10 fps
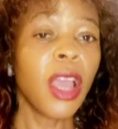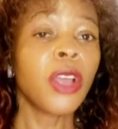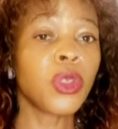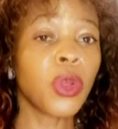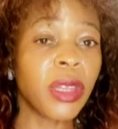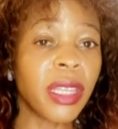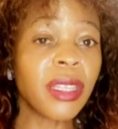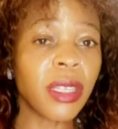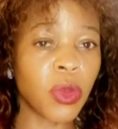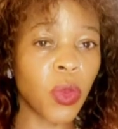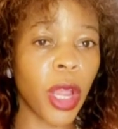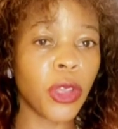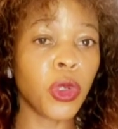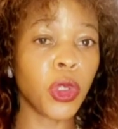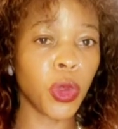So this is where
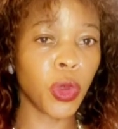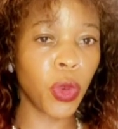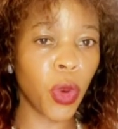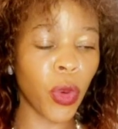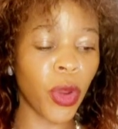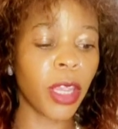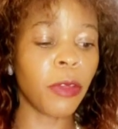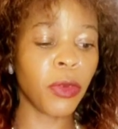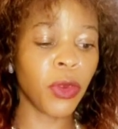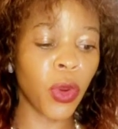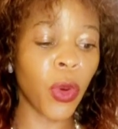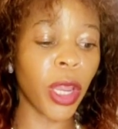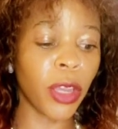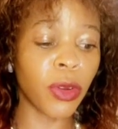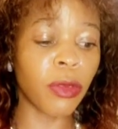you should go if you're
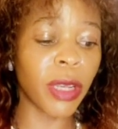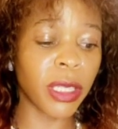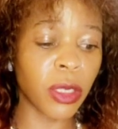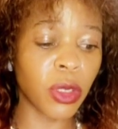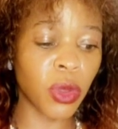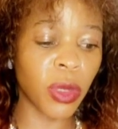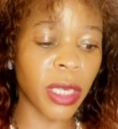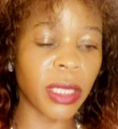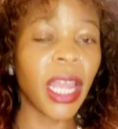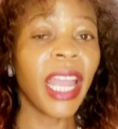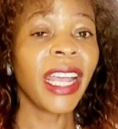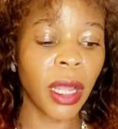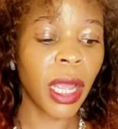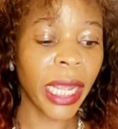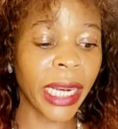a university student.
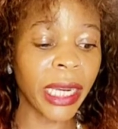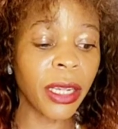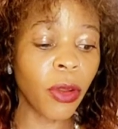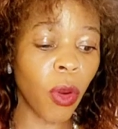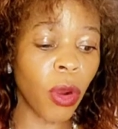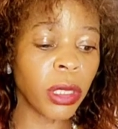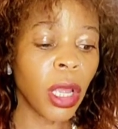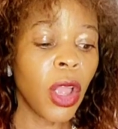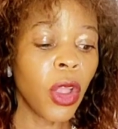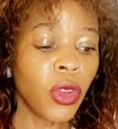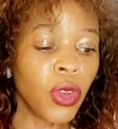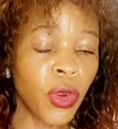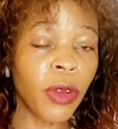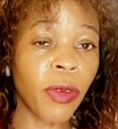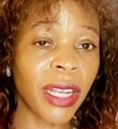Click on
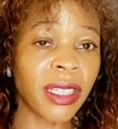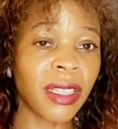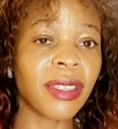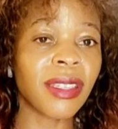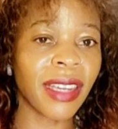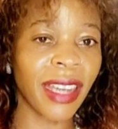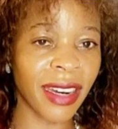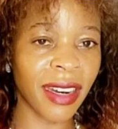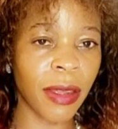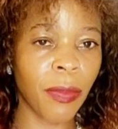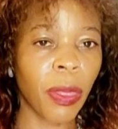Universities Canada.